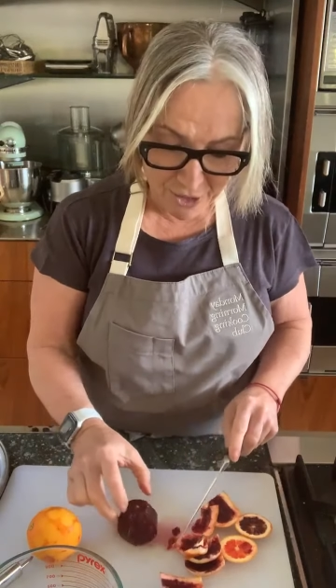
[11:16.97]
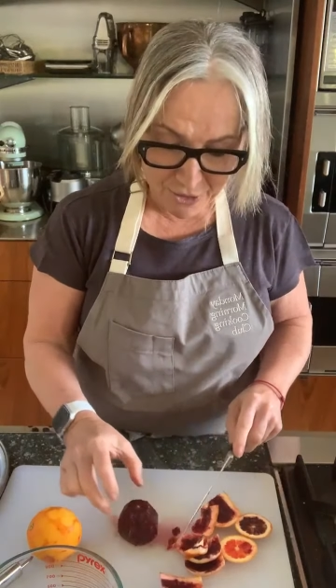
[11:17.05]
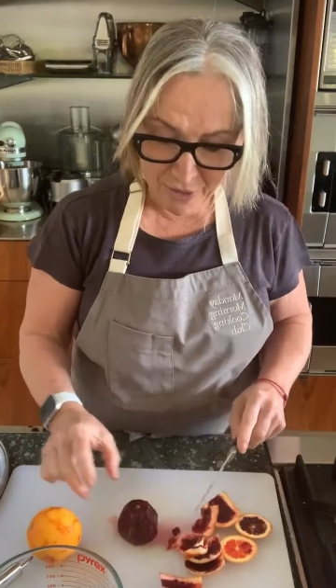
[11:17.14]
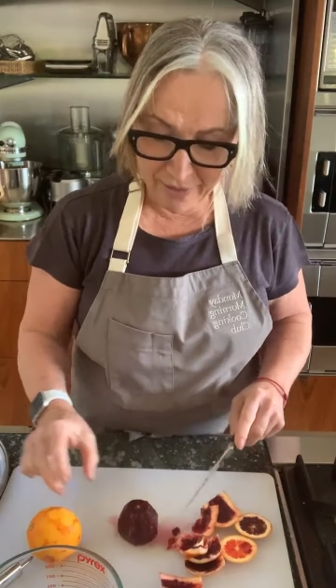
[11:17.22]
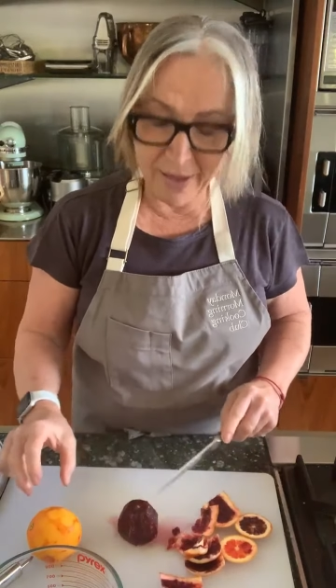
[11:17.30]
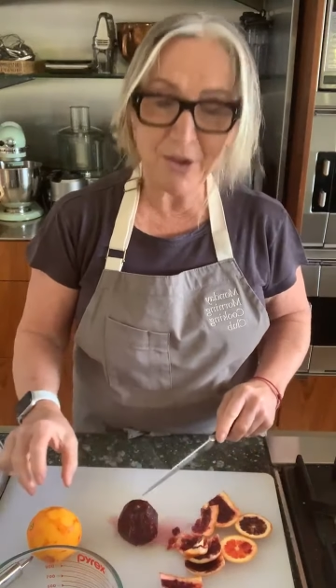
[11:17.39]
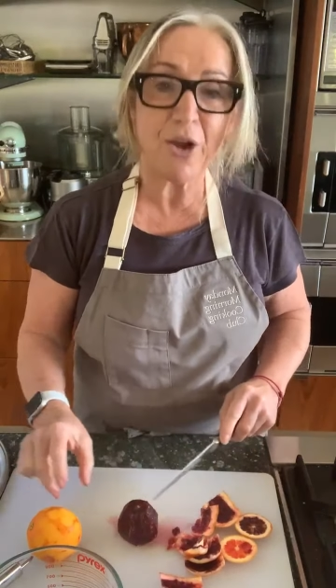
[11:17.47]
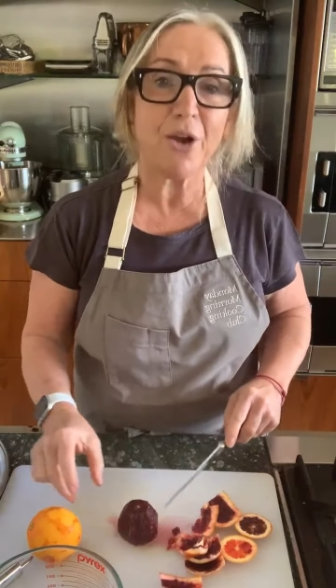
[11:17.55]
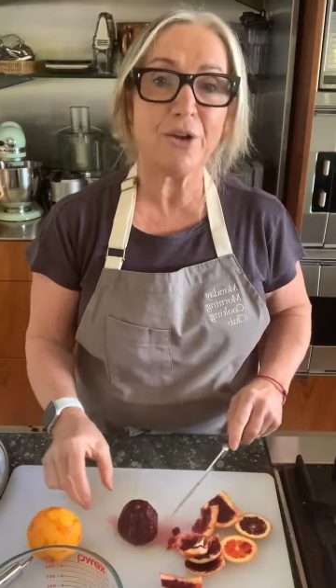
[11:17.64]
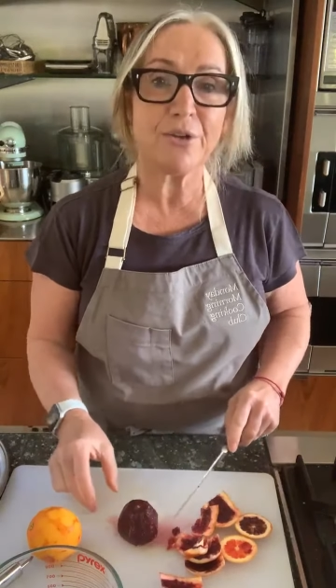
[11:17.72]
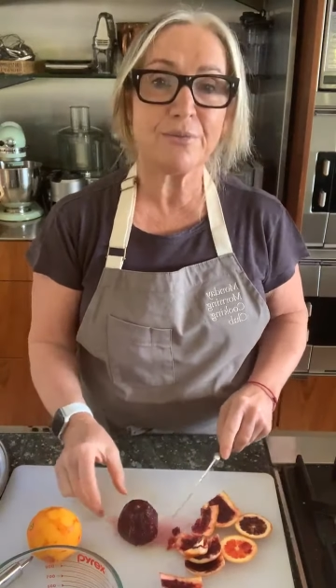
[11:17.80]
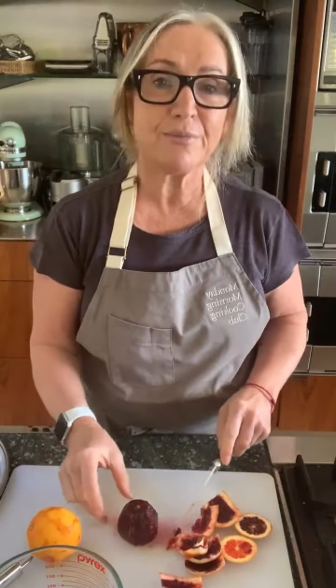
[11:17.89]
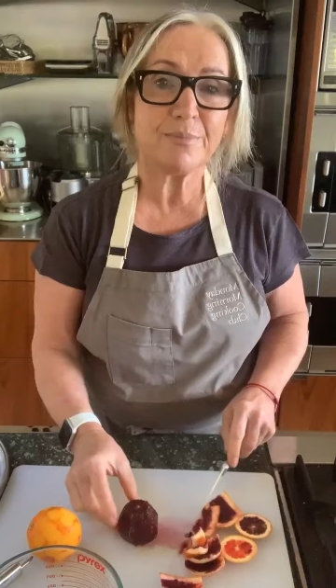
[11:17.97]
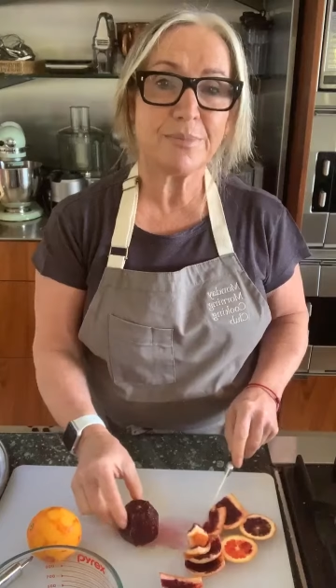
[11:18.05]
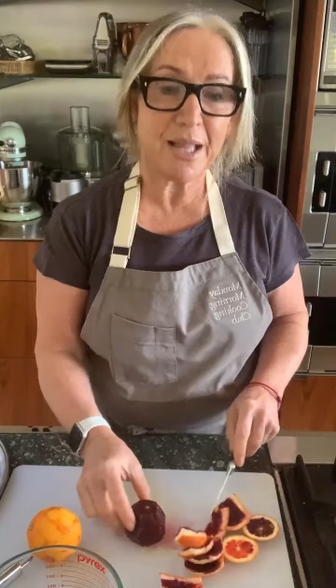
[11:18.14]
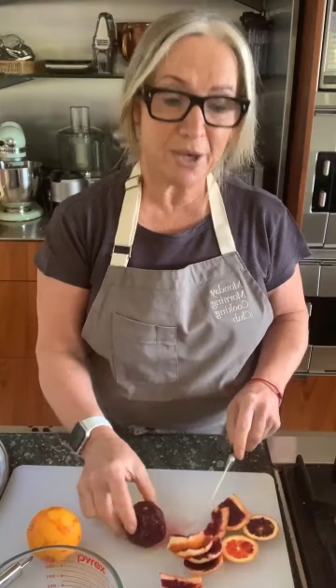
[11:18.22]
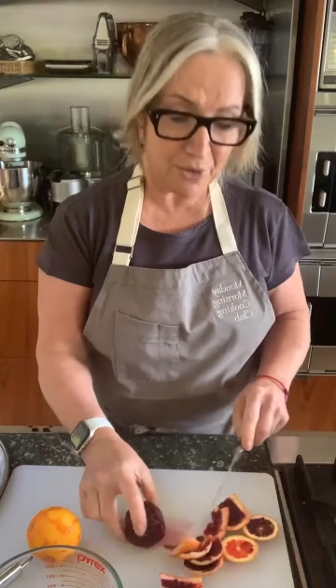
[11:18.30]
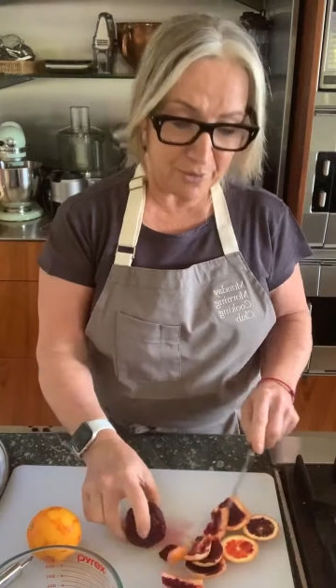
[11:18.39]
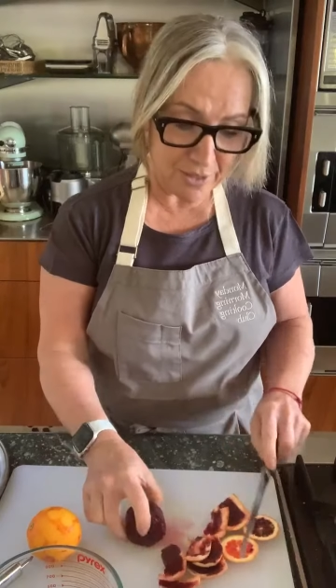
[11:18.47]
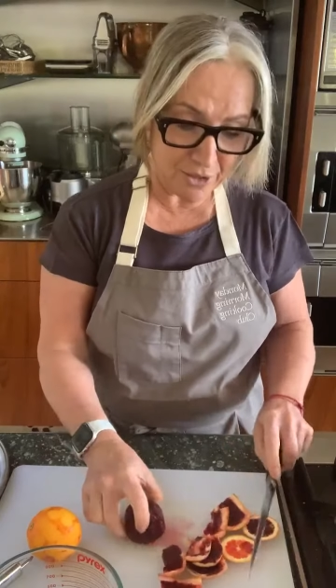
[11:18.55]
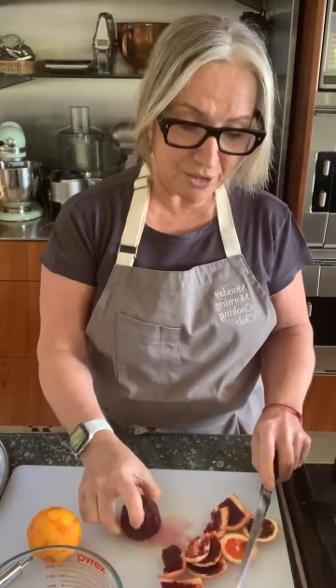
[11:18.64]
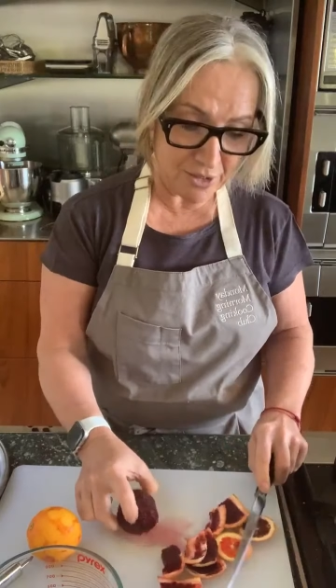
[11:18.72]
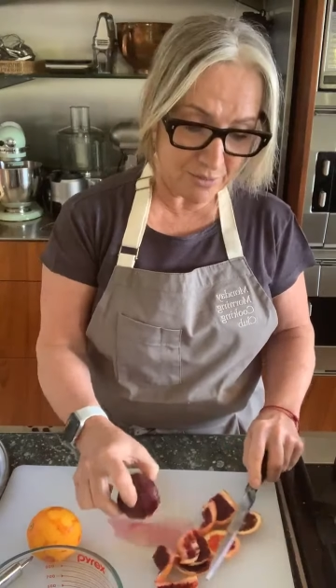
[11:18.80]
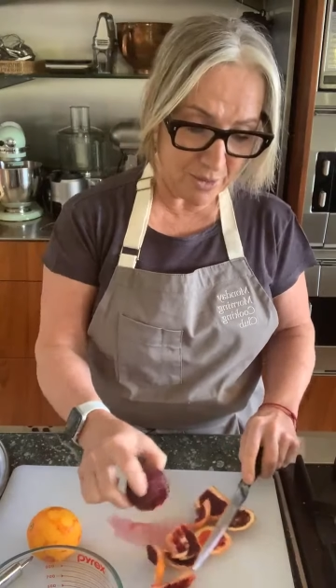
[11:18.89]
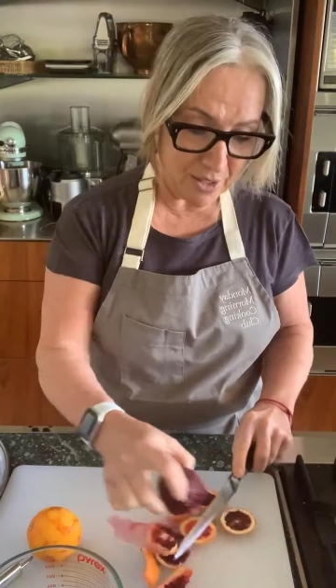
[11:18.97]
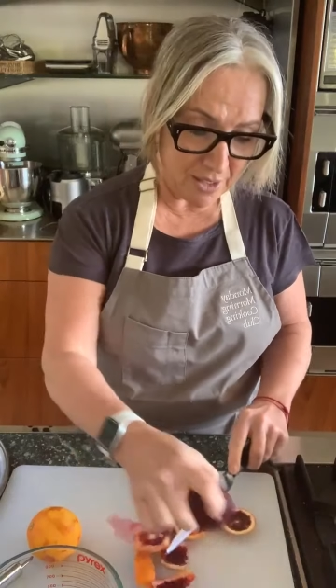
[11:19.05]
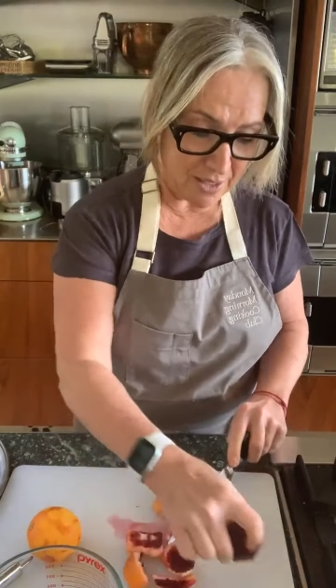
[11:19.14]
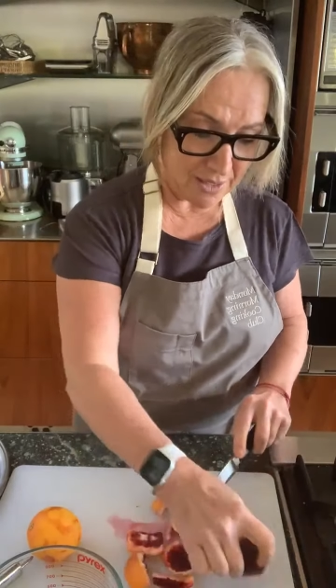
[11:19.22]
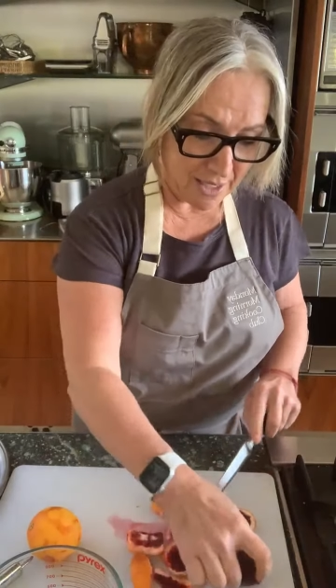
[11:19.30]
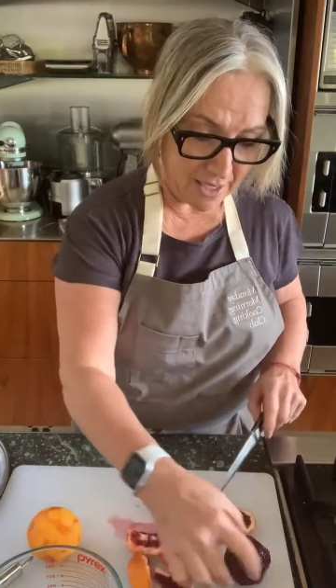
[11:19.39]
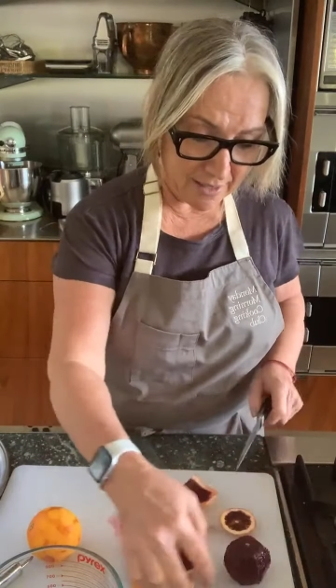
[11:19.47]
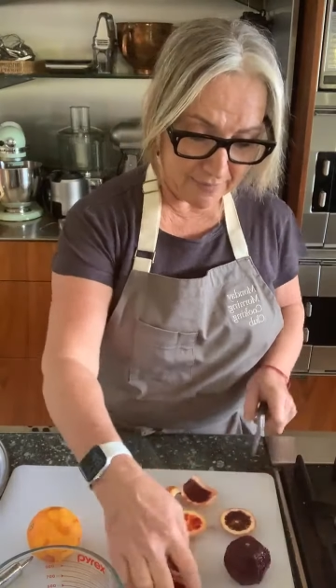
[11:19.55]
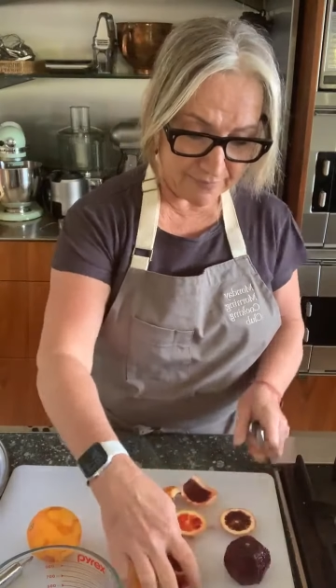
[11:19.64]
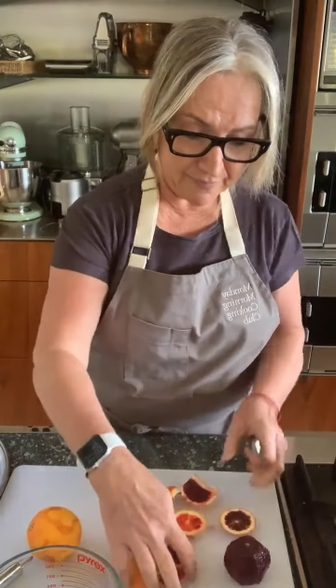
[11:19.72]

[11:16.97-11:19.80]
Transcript: So there you go, blood oranges. What can I say?